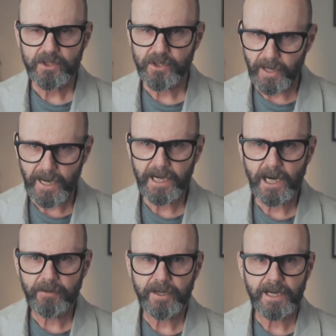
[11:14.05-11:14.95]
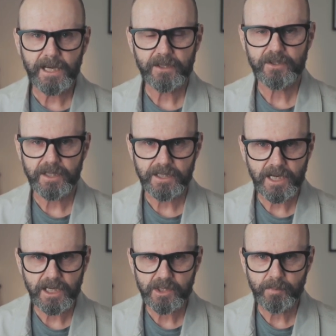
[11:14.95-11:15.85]
So head over now to your
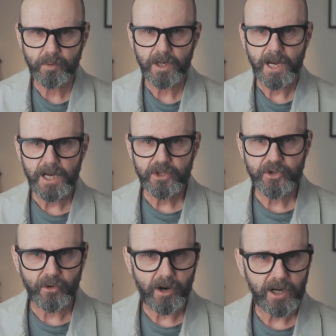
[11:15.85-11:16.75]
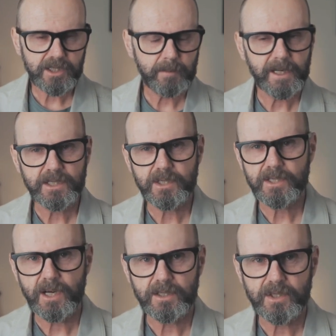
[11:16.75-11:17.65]
textbook, try some
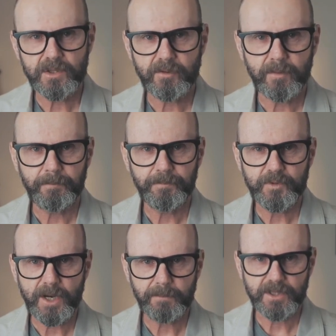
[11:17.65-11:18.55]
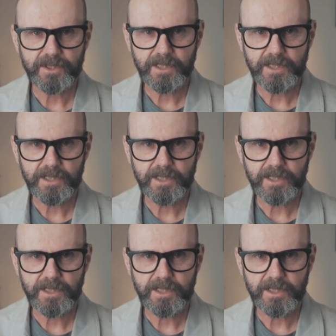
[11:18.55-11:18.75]
exercises from Chapter